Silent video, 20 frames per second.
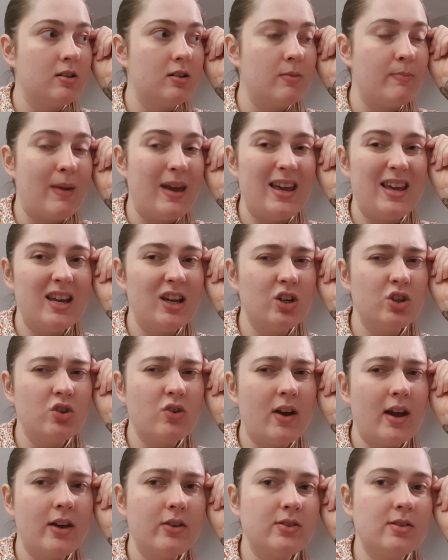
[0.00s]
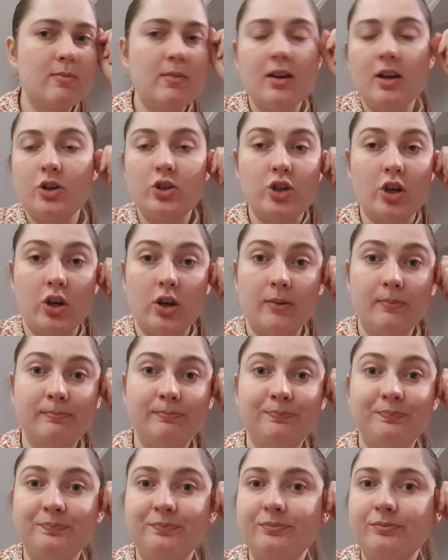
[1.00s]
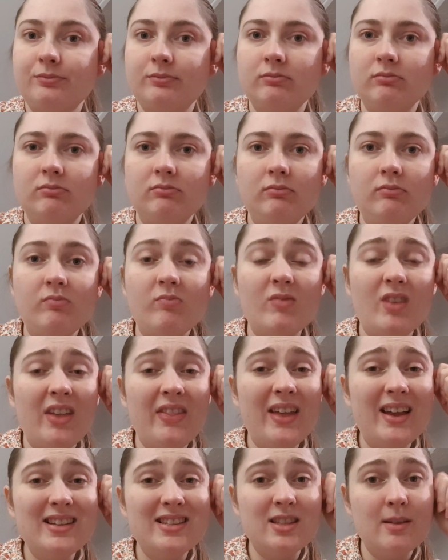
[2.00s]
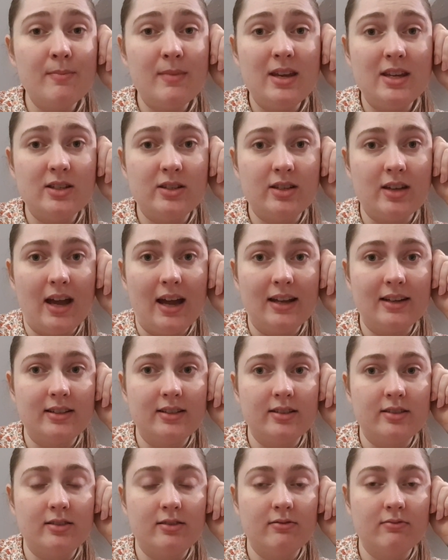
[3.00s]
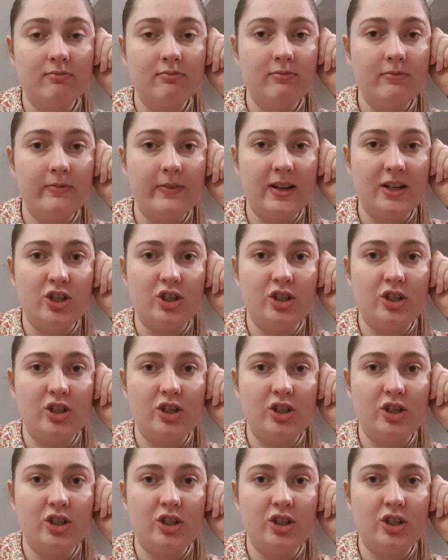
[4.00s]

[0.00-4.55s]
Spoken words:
Baking Tray or something? I'll show you. That's the meat and veg